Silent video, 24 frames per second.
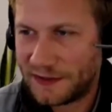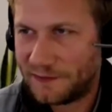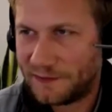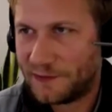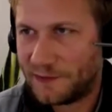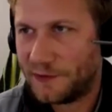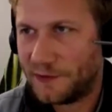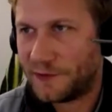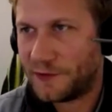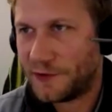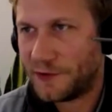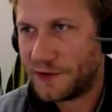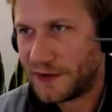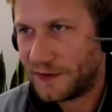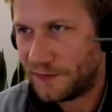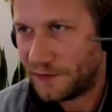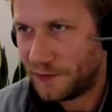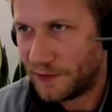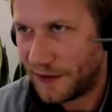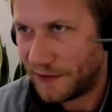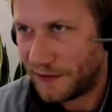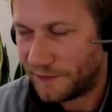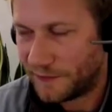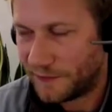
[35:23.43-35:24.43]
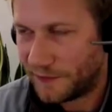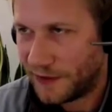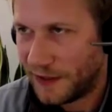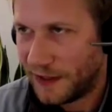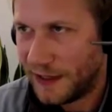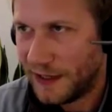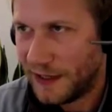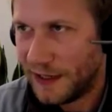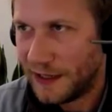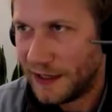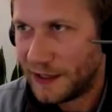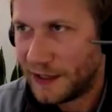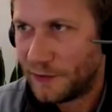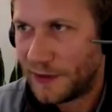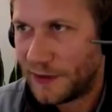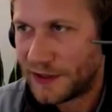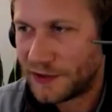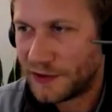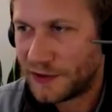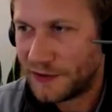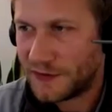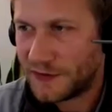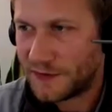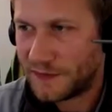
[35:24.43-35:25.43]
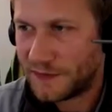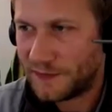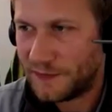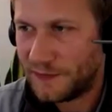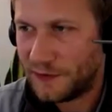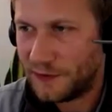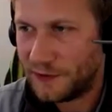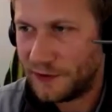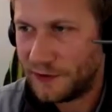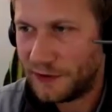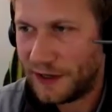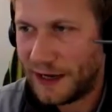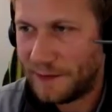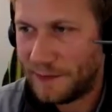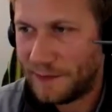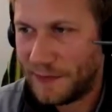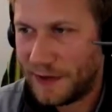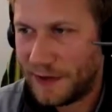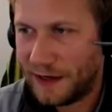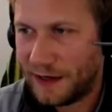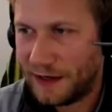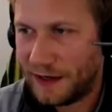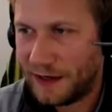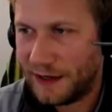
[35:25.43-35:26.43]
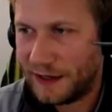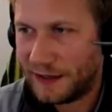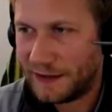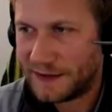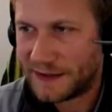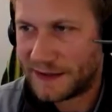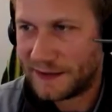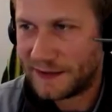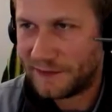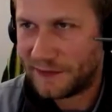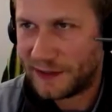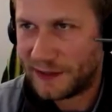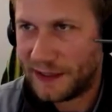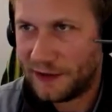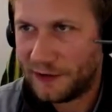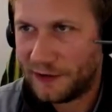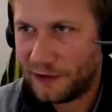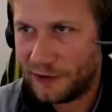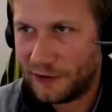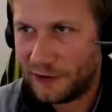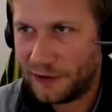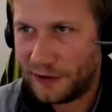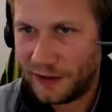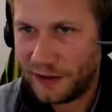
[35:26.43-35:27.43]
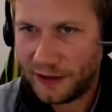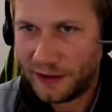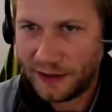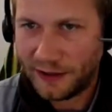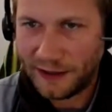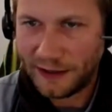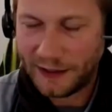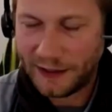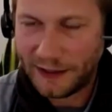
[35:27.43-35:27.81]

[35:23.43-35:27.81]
And if you, of course, if you have questions for Emma and Stefania or